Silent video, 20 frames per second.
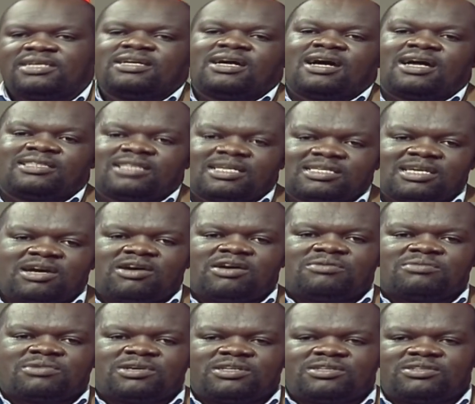And that's how I'm
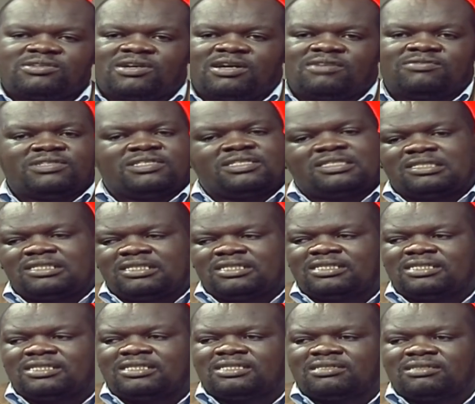going to have it.
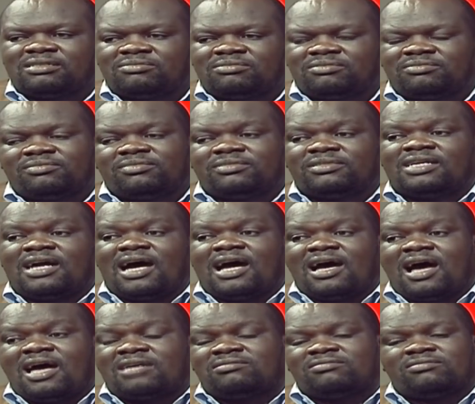Uh, I, I,